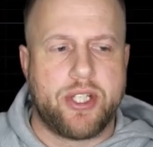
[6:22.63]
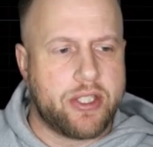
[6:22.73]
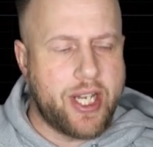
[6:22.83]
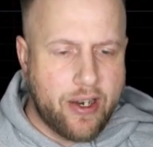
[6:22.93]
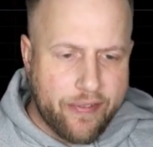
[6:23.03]
your
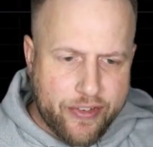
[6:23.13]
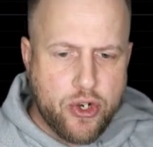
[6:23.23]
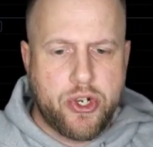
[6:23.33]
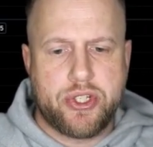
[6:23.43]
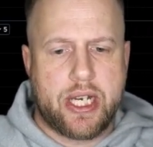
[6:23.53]
entire
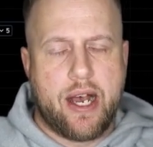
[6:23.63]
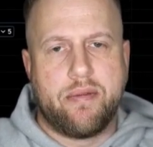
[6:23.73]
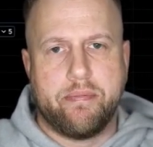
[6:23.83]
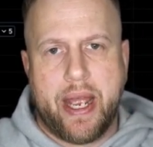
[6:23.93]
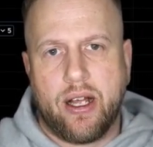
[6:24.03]
futures
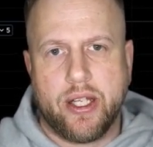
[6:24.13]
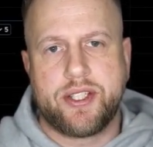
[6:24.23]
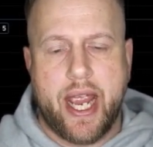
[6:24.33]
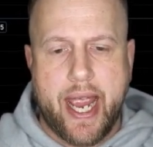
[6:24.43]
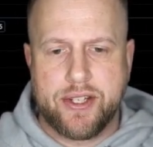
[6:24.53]
account balance
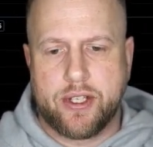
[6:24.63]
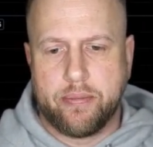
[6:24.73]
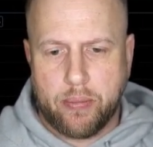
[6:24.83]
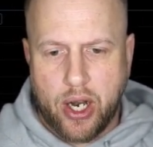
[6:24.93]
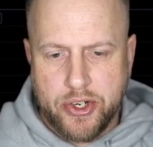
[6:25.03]
as the
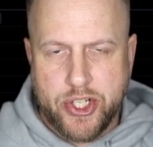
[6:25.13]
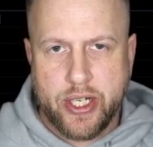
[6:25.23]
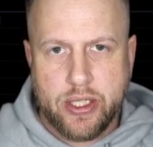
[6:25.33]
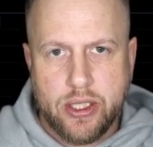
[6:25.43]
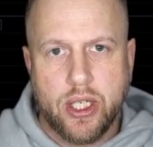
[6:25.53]

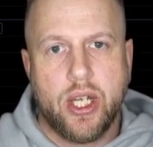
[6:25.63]
margin.